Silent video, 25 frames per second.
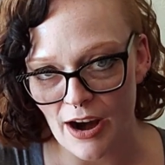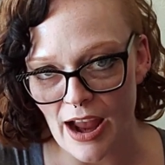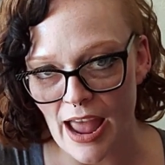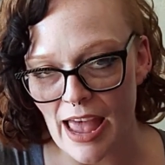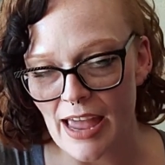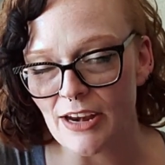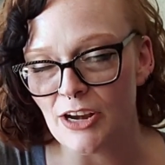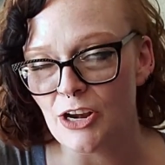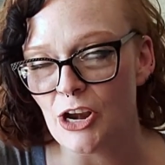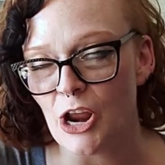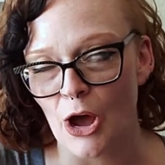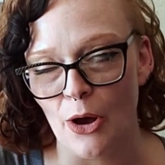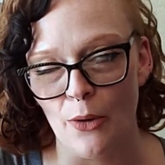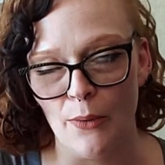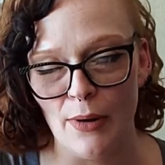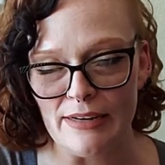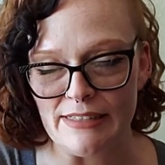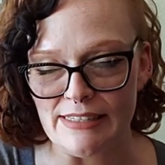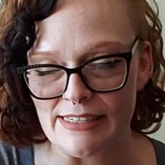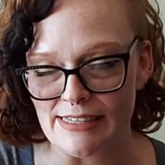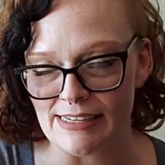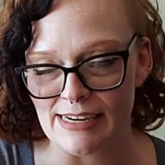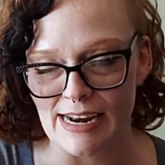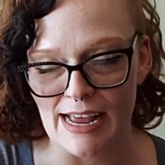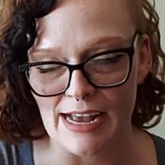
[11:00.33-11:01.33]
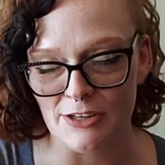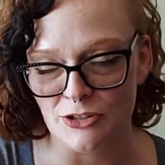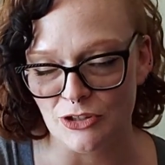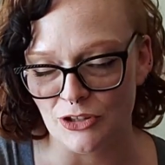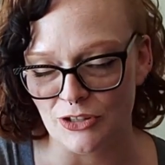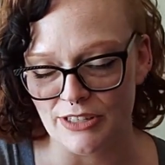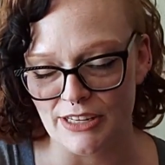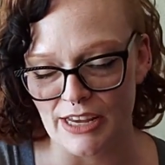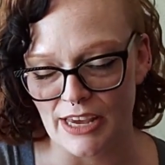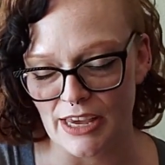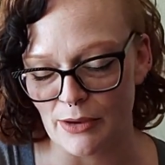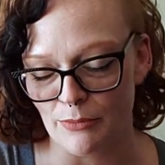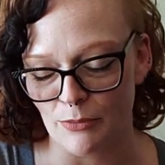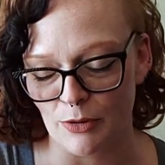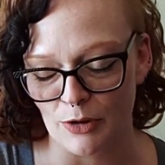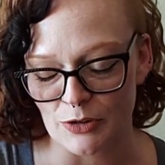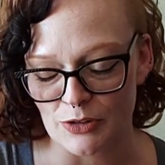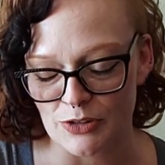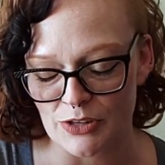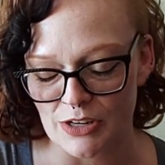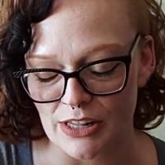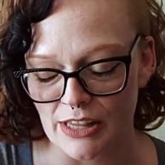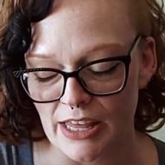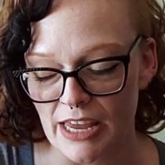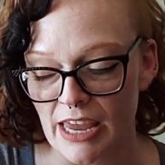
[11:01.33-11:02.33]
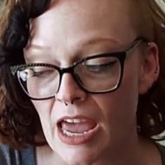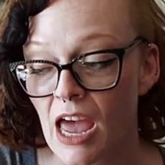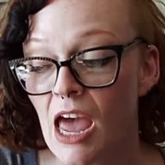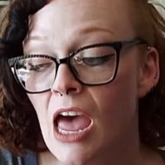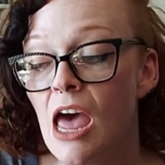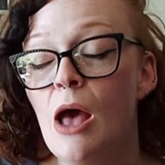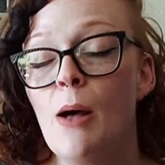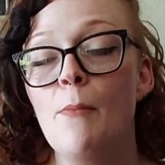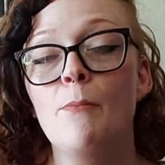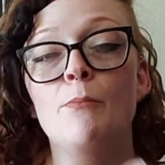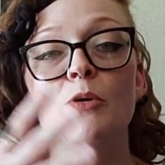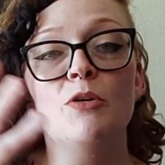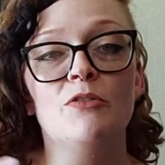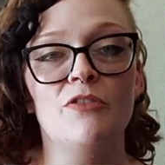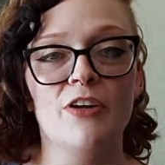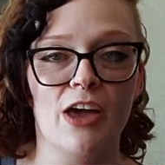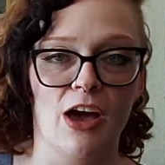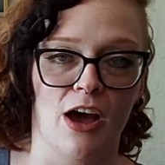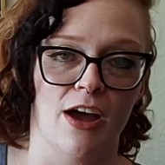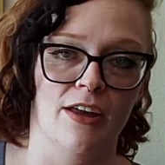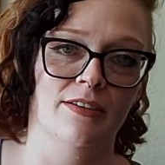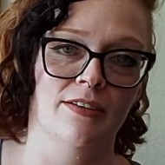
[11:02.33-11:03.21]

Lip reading: and no, I didn't actually take it personally. Moving on.